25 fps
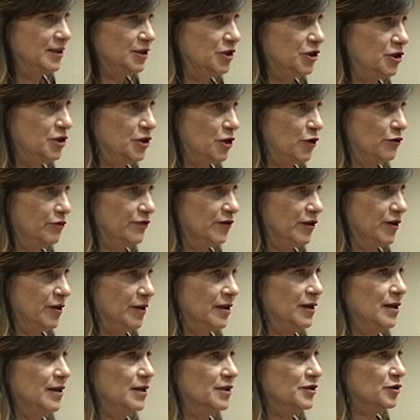into Dover.
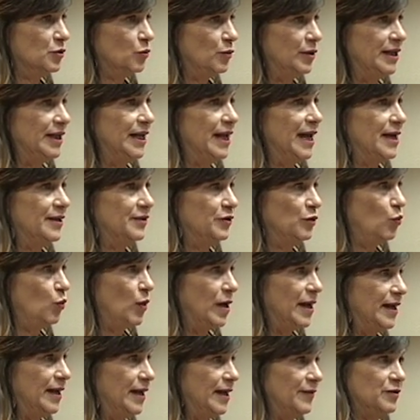So we had to
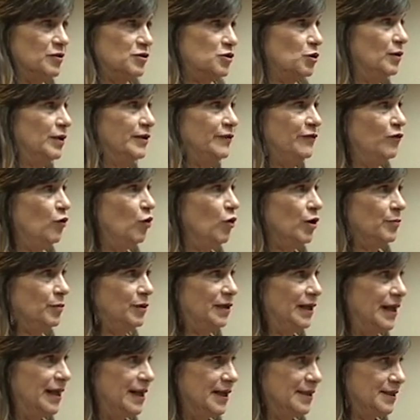wait, and there's only 4
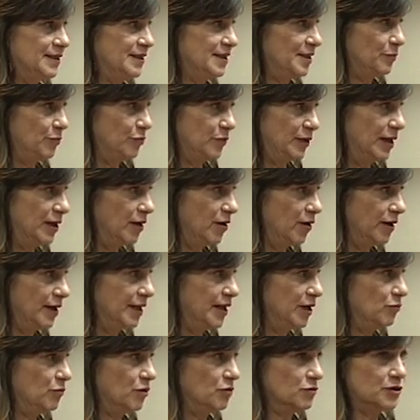planes to bring our
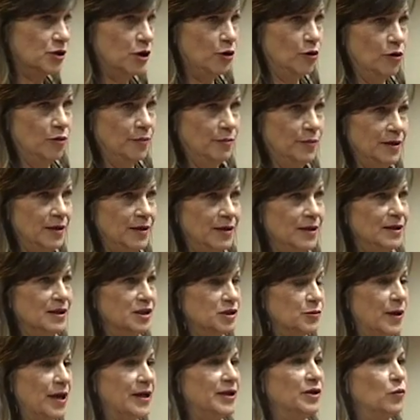heroes home.
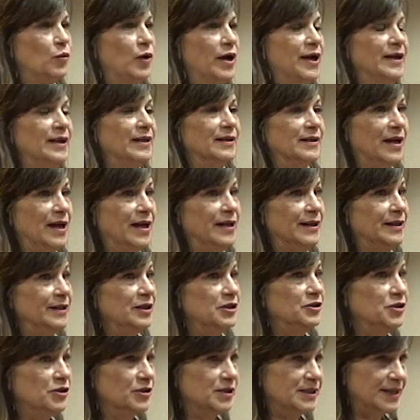So we had to wait in line, and
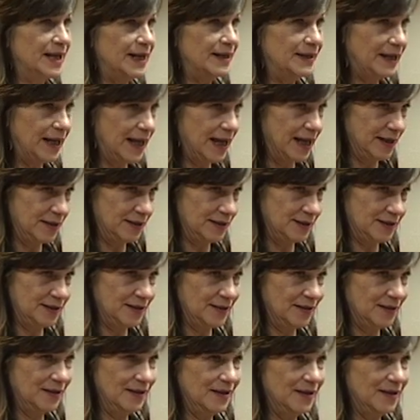it took 10 days.